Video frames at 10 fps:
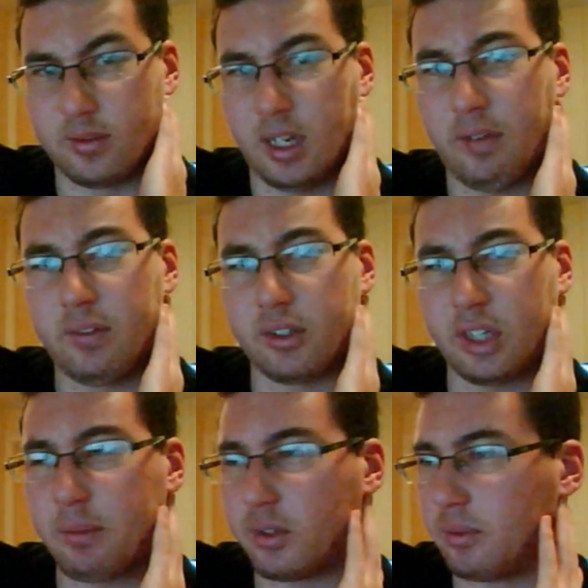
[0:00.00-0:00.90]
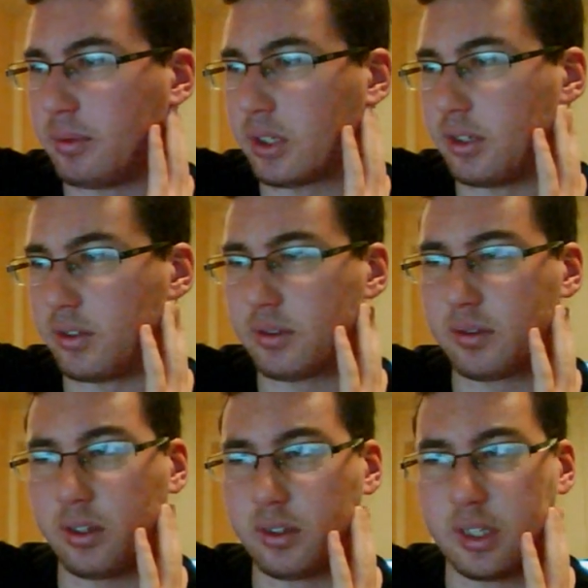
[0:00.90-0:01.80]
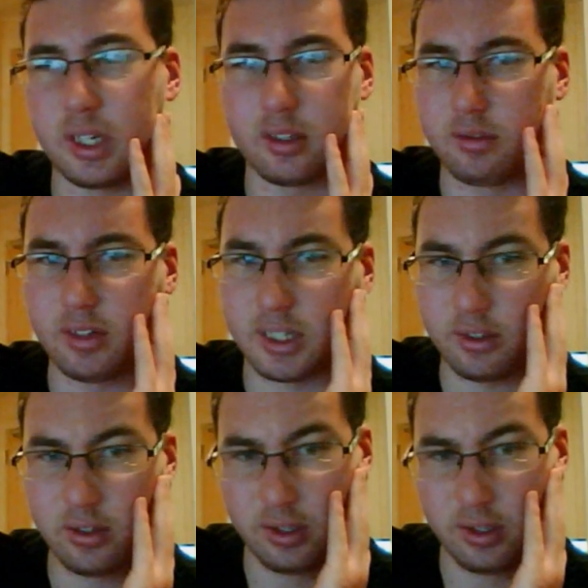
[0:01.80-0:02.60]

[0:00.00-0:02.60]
after Sheamus has done King of the Ring,